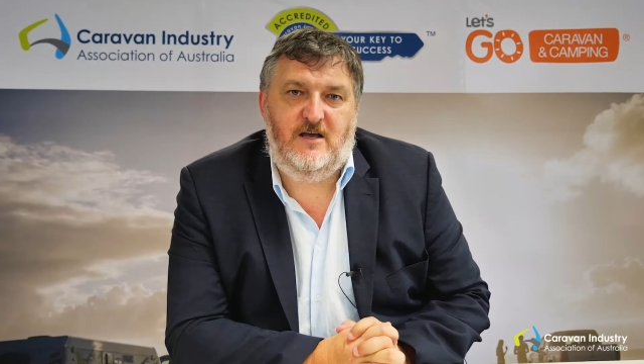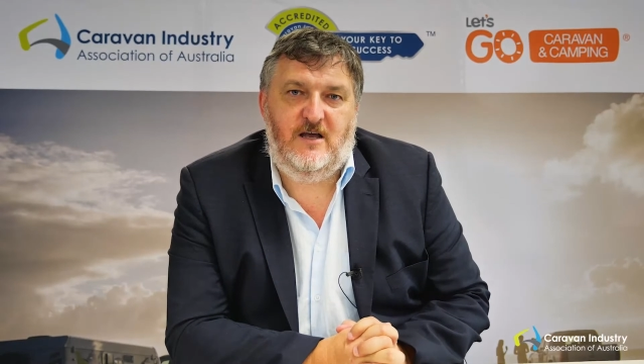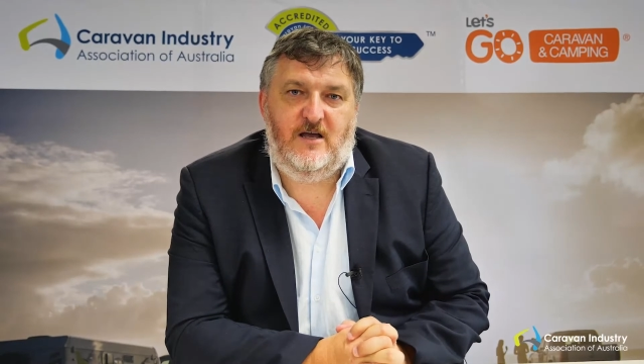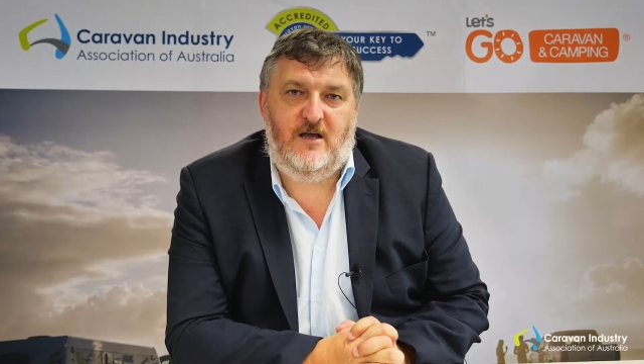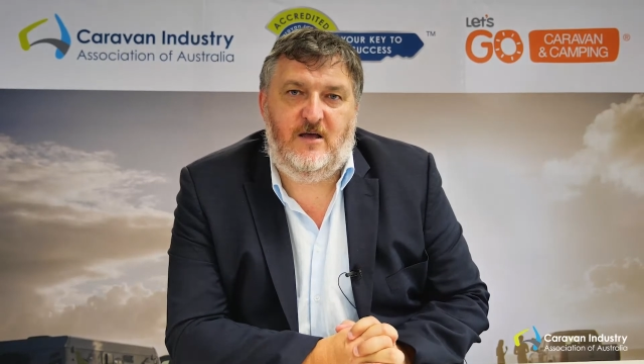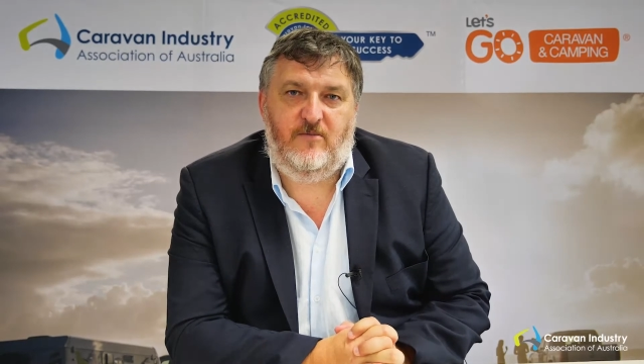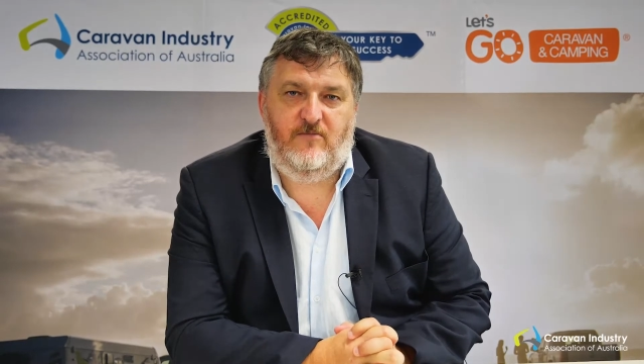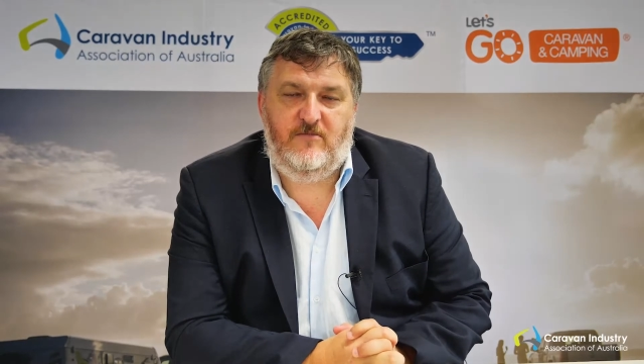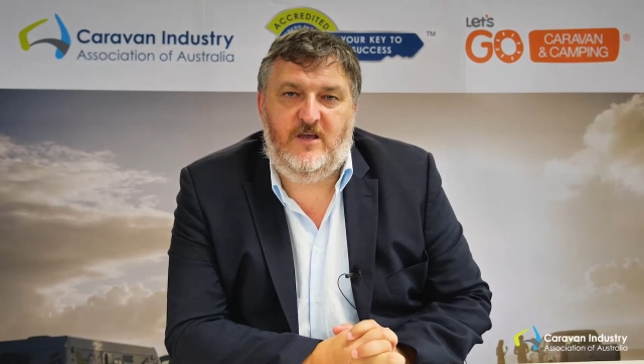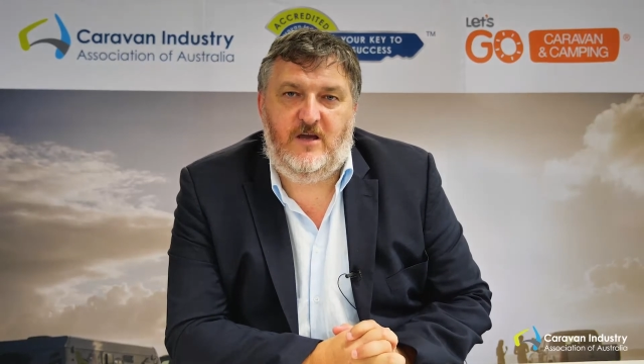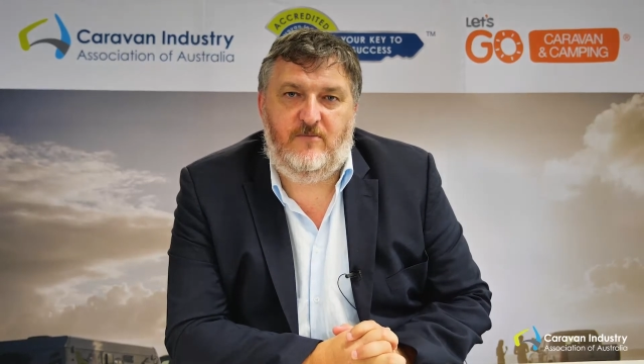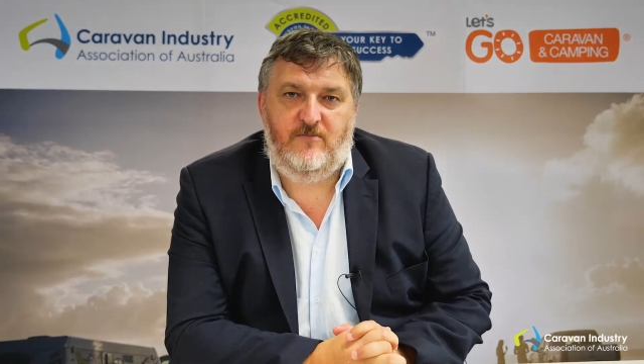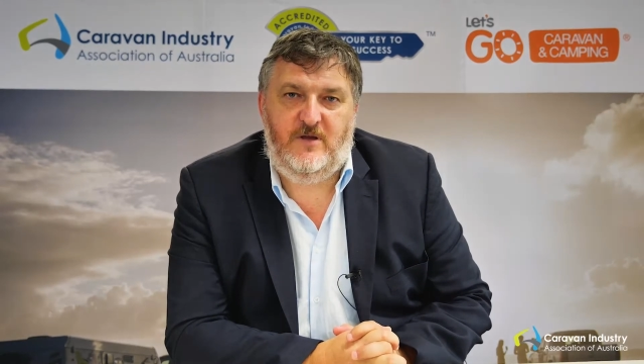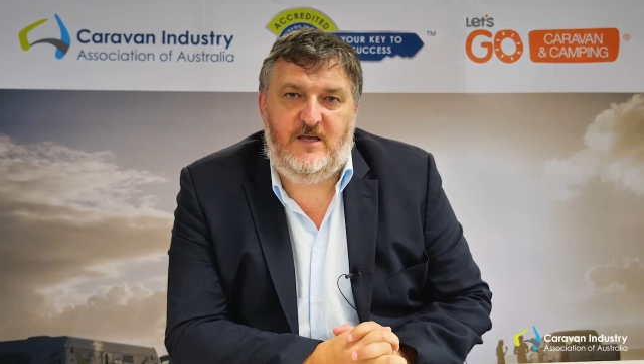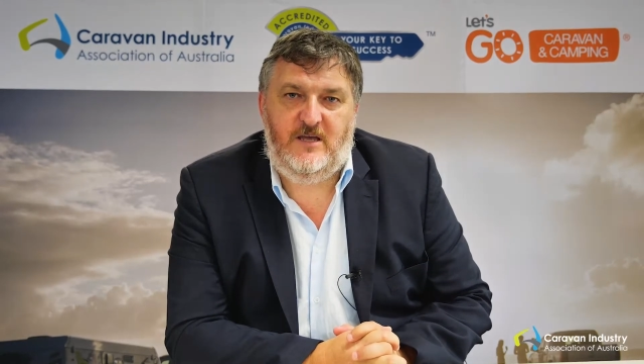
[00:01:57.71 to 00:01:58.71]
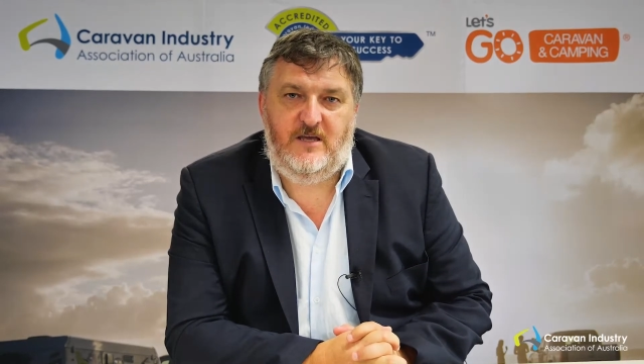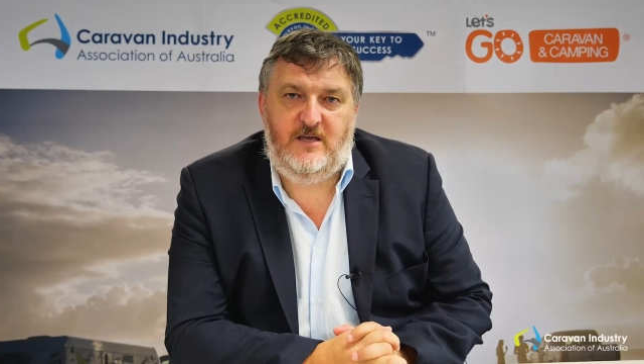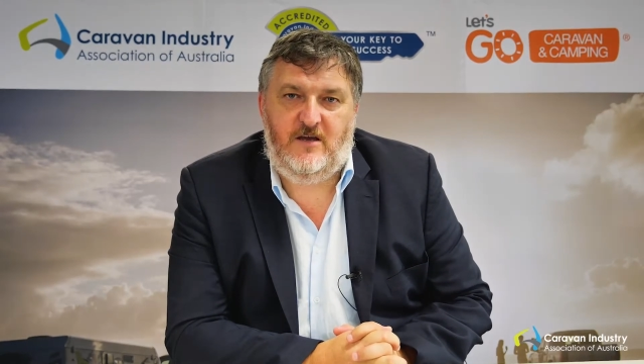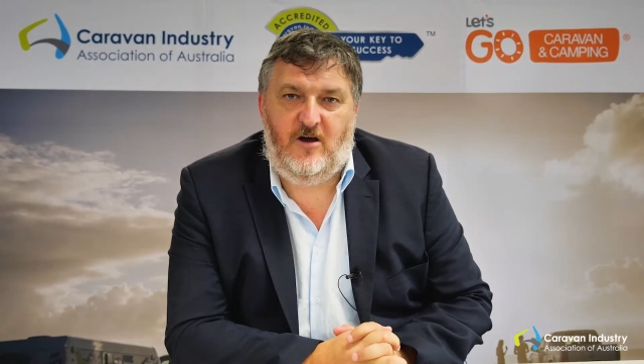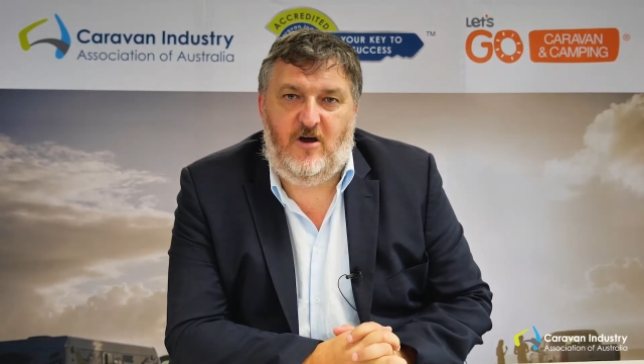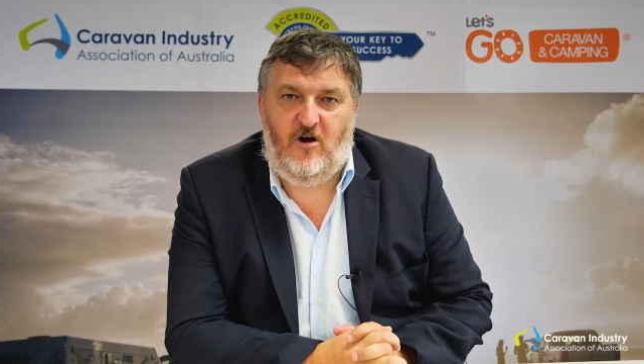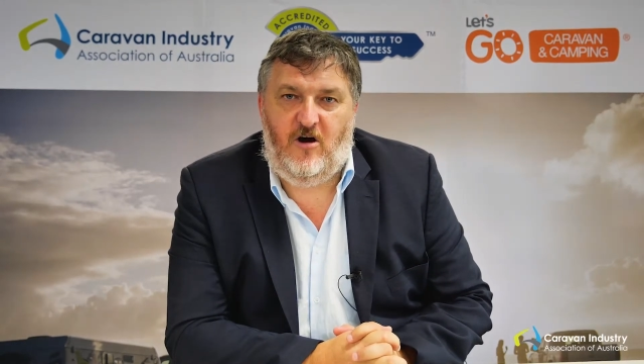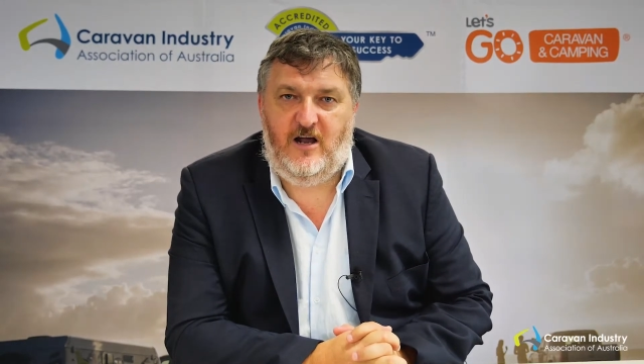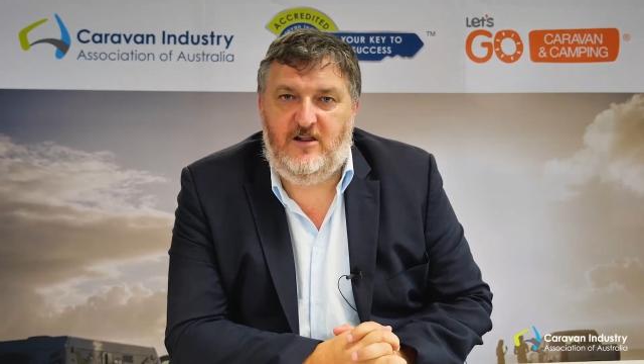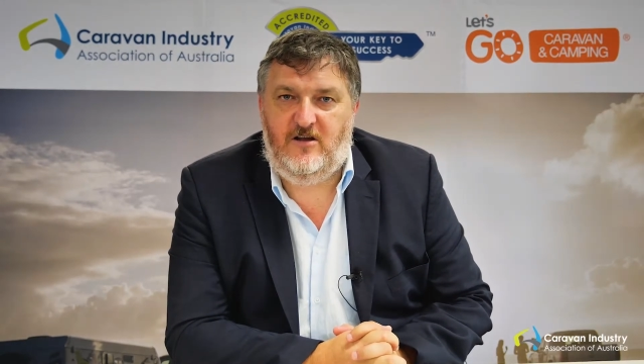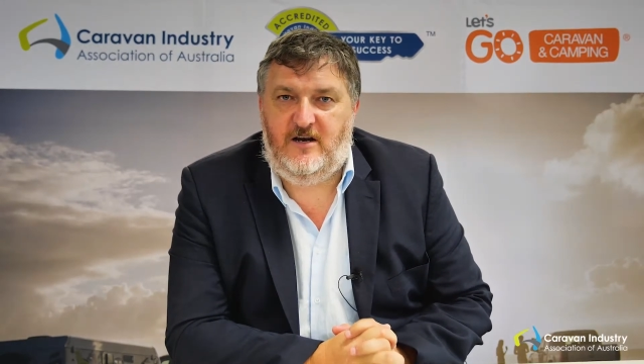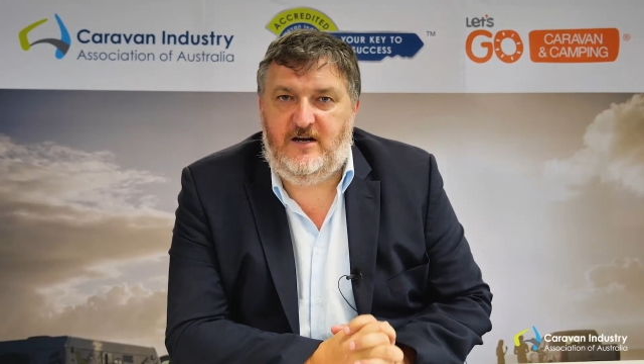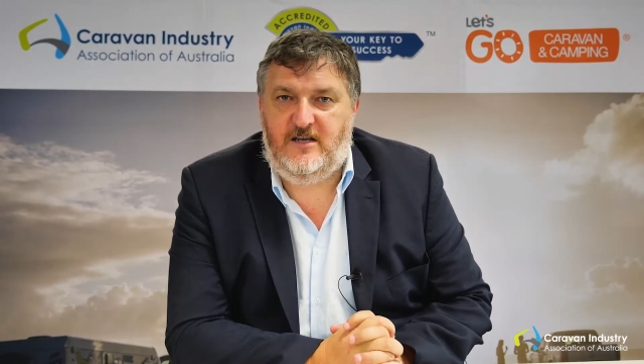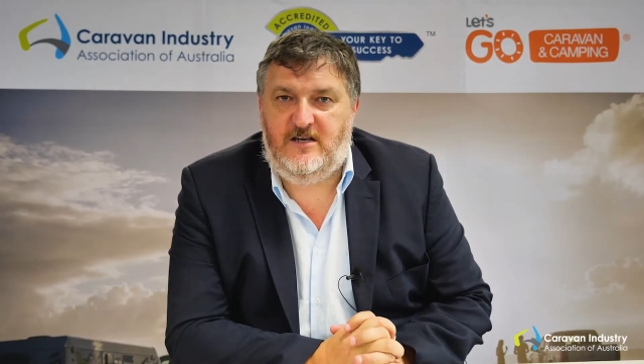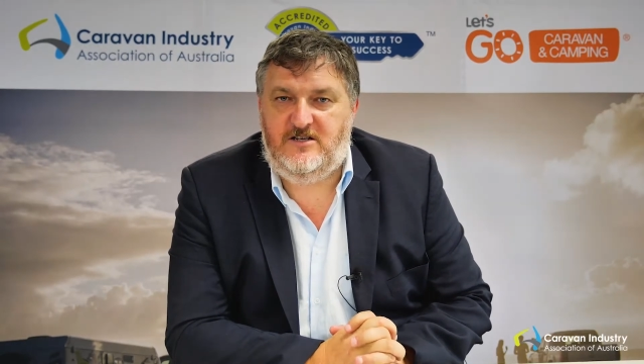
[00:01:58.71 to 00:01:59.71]
be
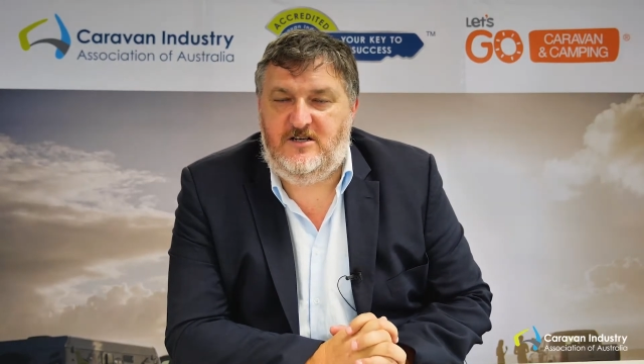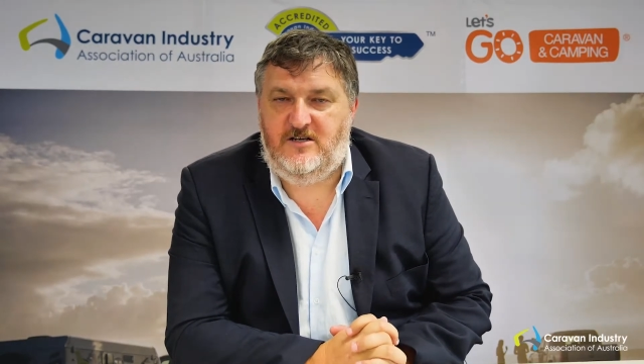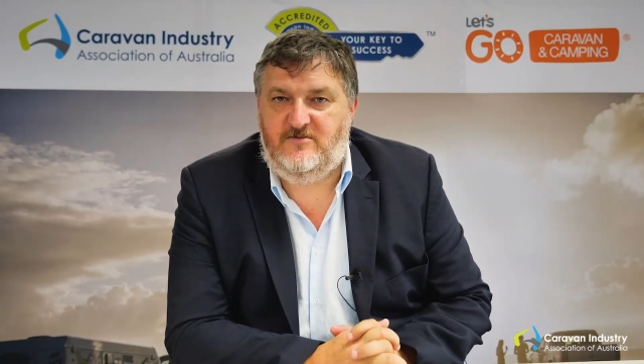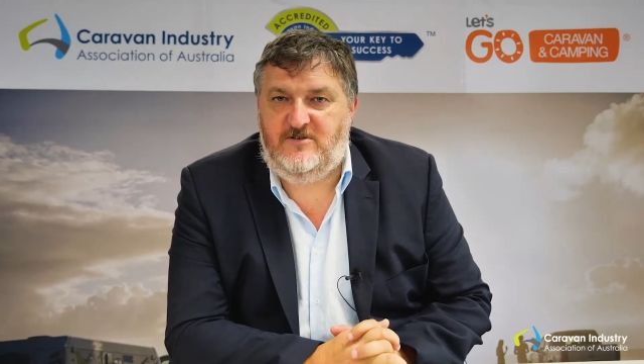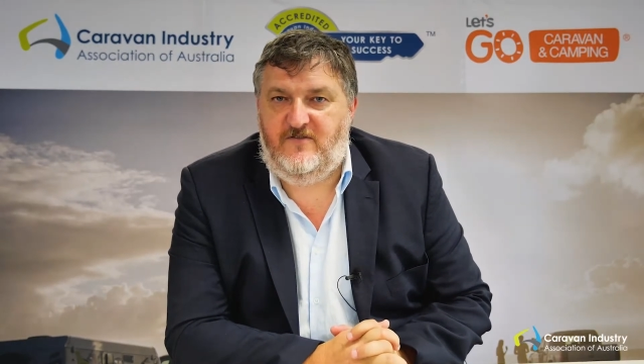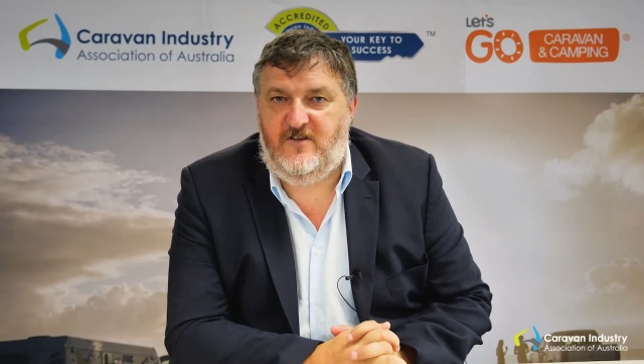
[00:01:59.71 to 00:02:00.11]
highlighting in terms